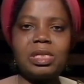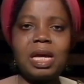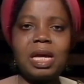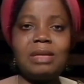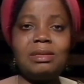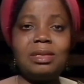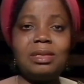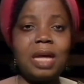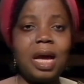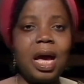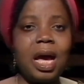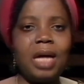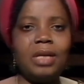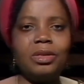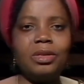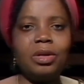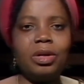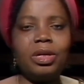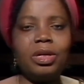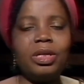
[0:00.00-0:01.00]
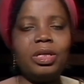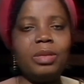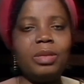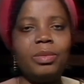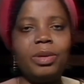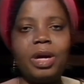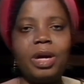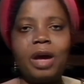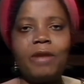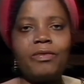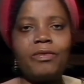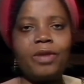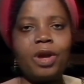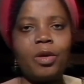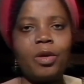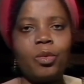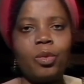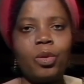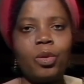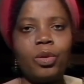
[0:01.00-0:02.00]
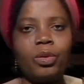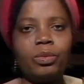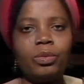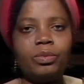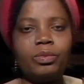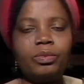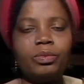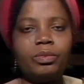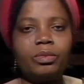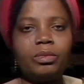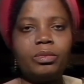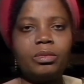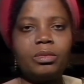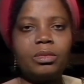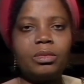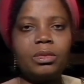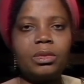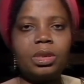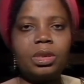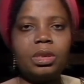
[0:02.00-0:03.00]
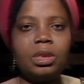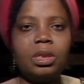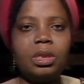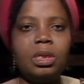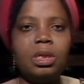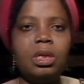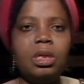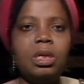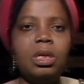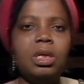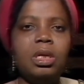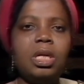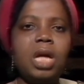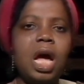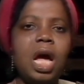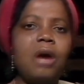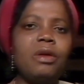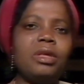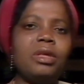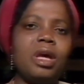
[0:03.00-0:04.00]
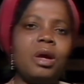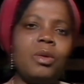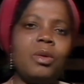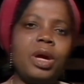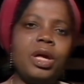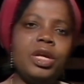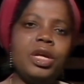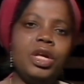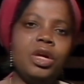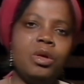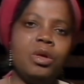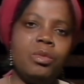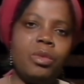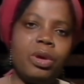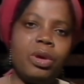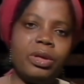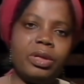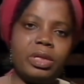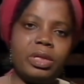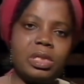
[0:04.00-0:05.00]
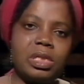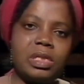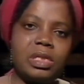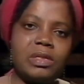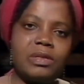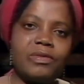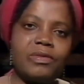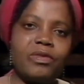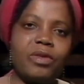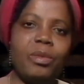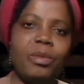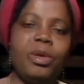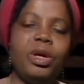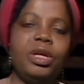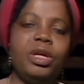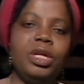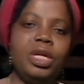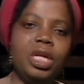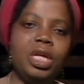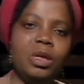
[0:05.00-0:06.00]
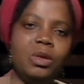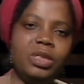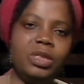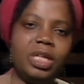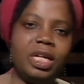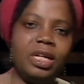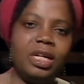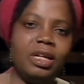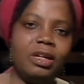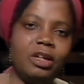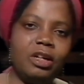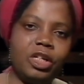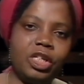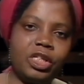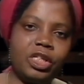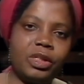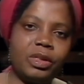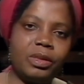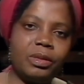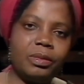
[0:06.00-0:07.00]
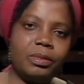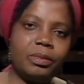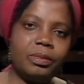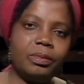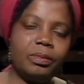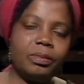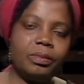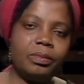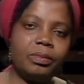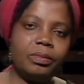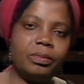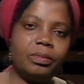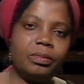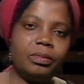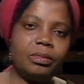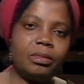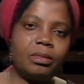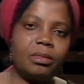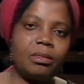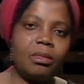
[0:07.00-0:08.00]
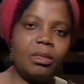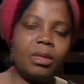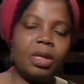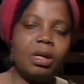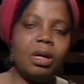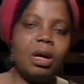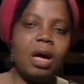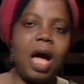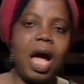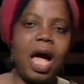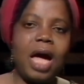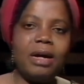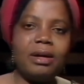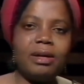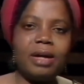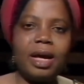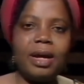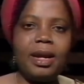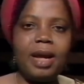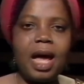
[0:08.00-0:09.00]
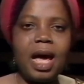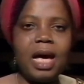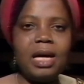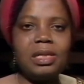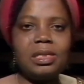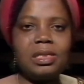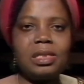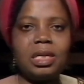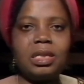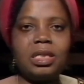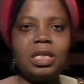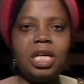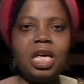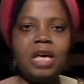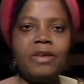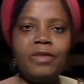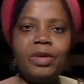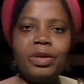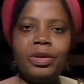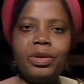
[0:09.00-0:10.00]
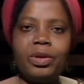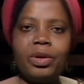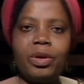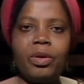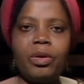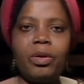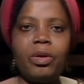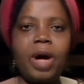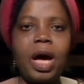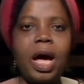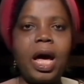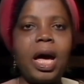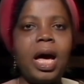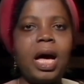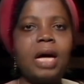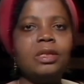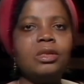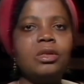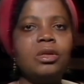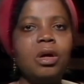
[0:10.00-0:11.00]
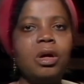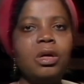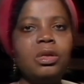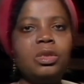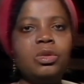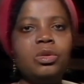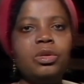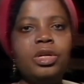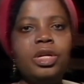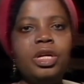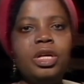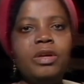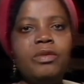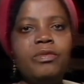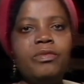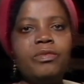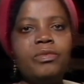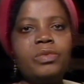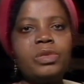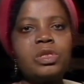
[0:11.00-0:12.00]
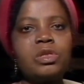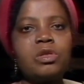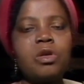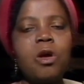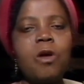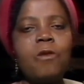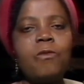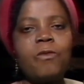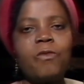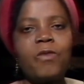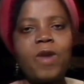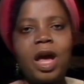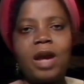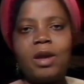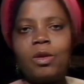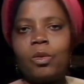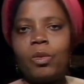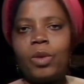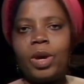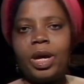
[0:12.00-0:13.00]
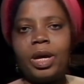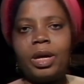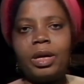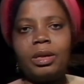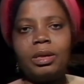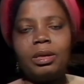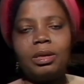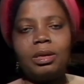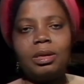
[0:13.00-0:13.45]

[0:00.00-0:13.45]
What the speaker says: had died during the Biafran War. Now there were new mothers from a new generation. I realized that even though I had gone to live so far away,